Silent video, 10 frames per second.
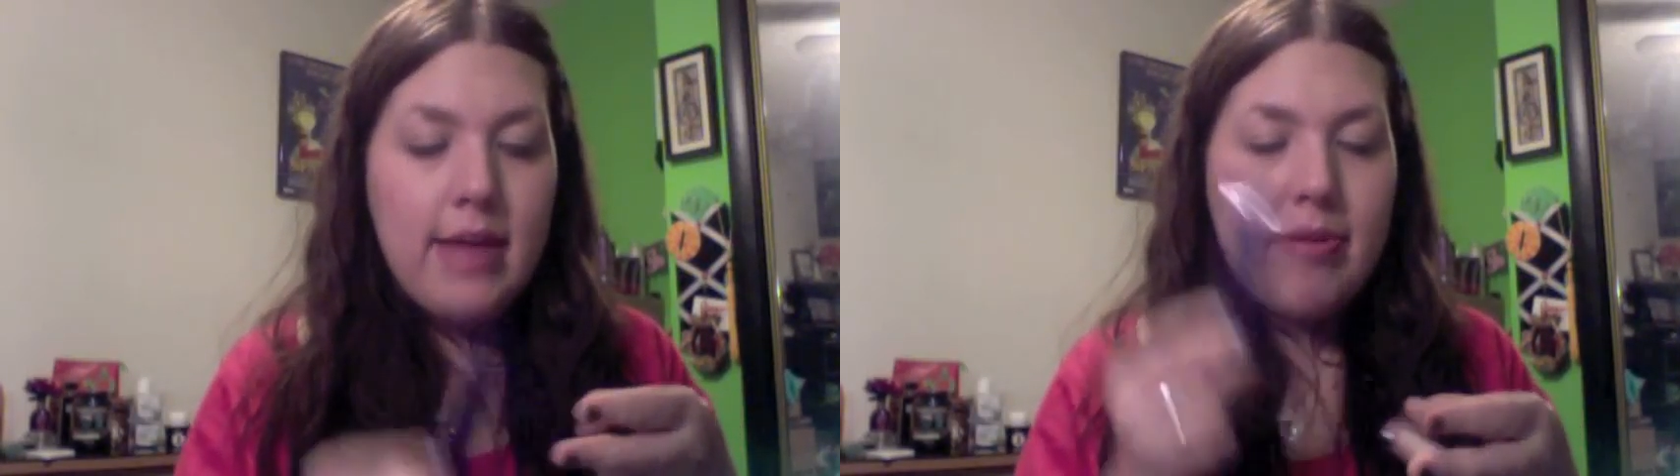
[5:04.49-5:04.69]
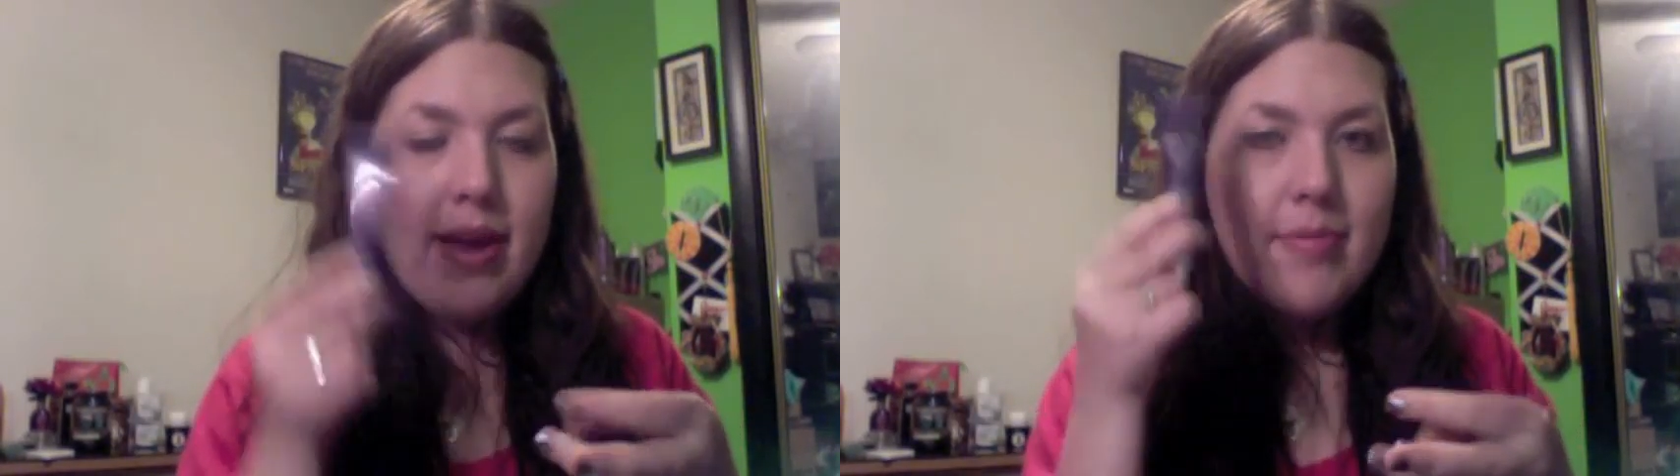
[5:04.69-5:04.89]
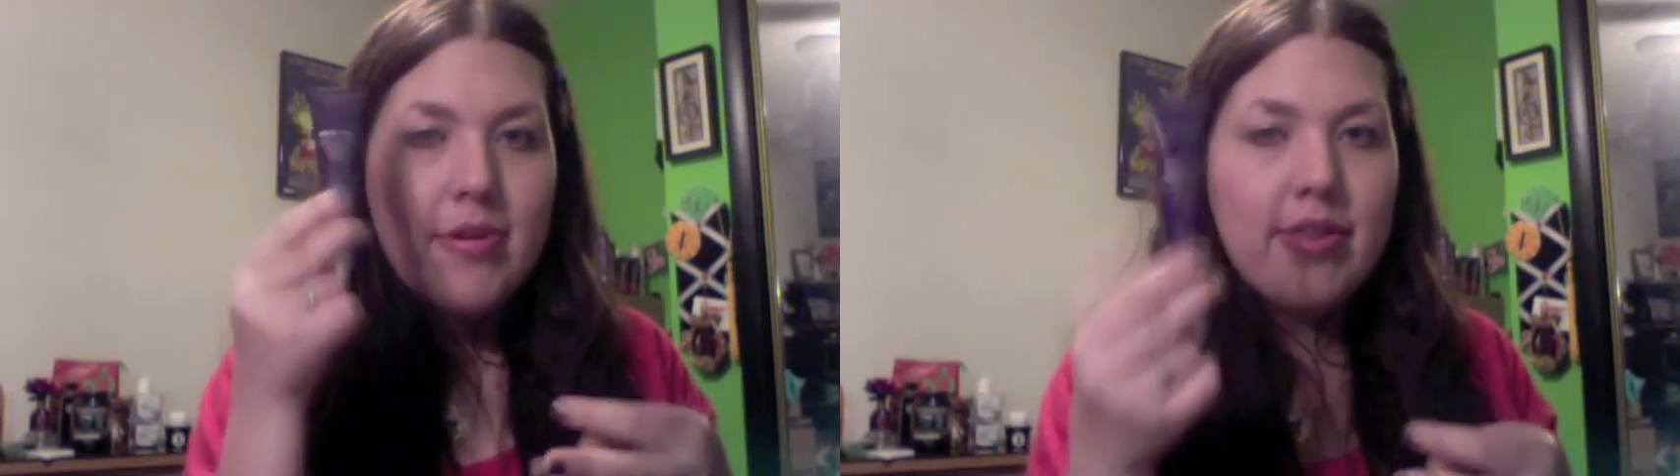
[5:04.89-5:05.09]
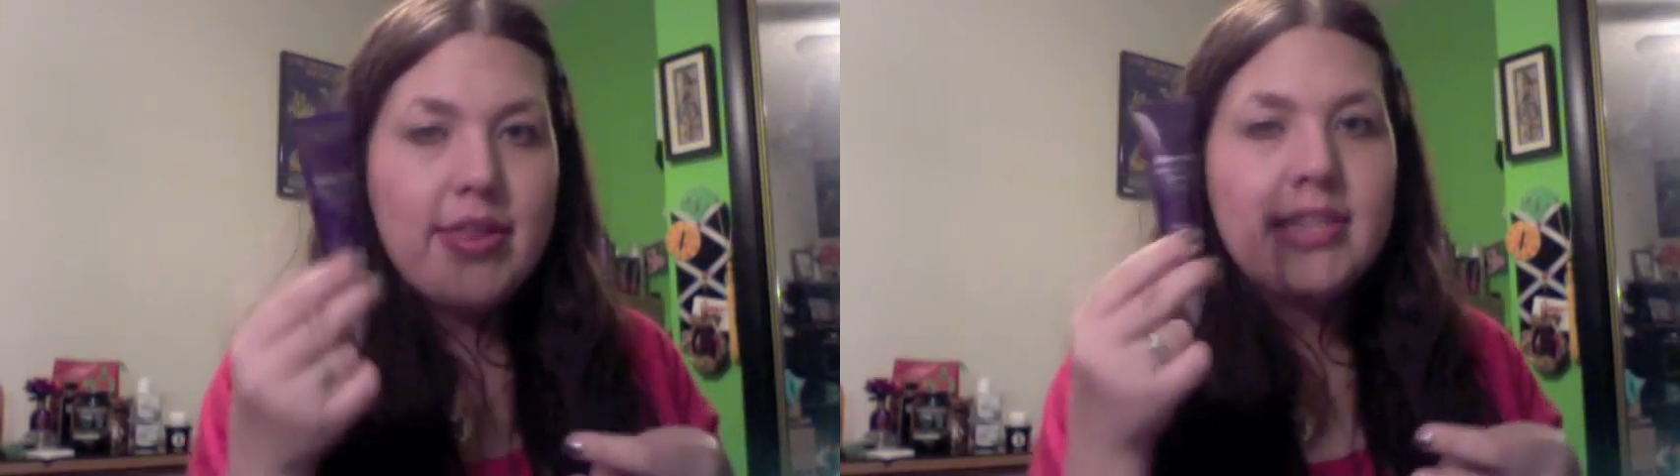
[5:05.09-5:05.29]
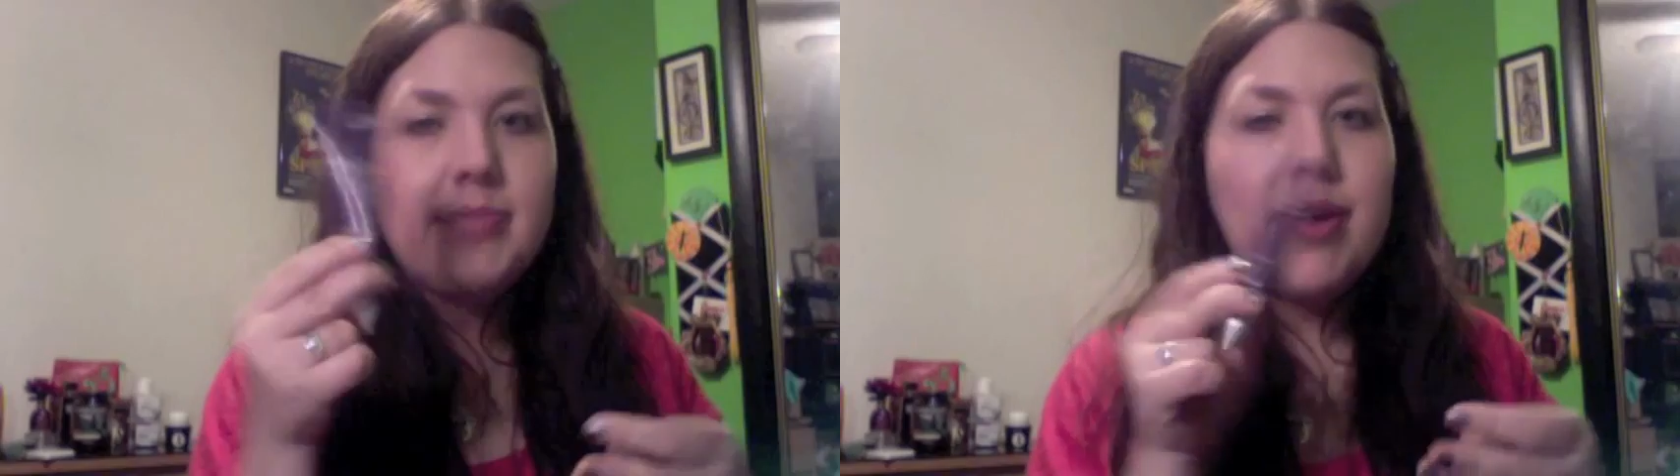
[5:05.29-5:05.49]
primer,
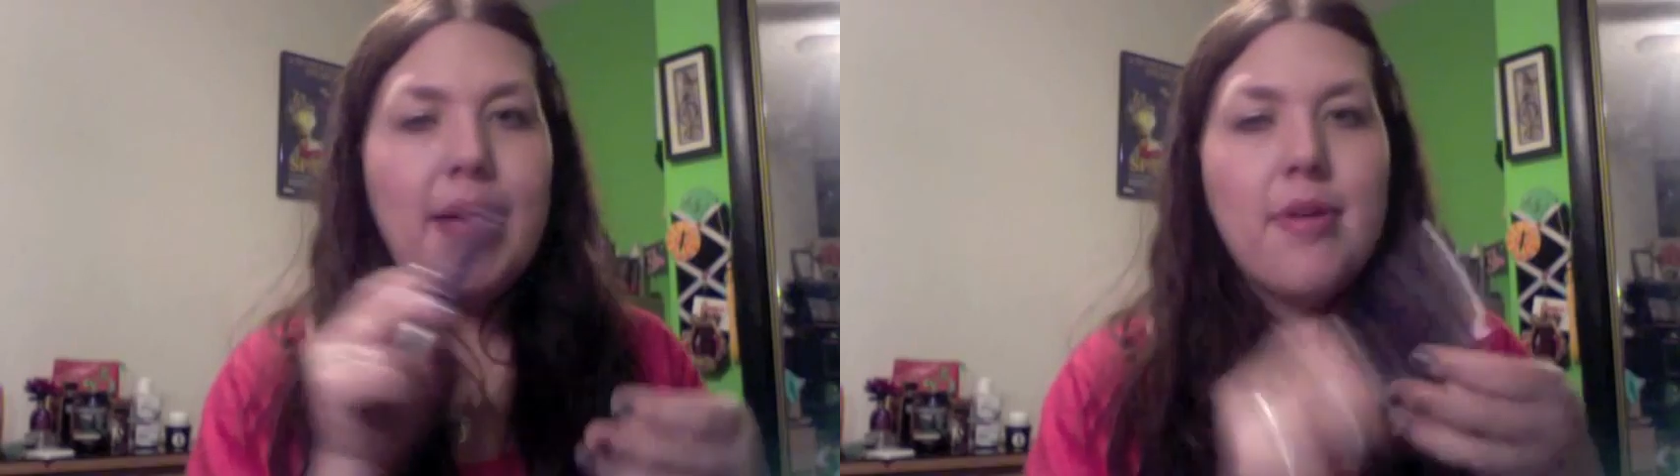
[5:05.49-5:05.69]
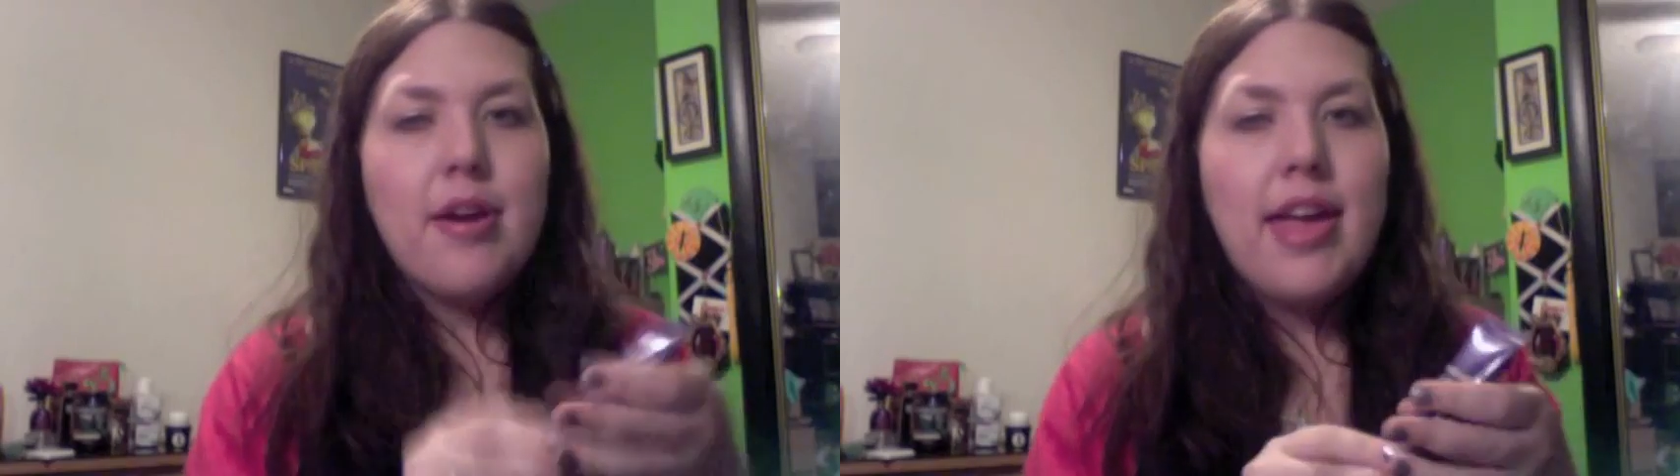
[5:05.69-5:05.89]
this primer,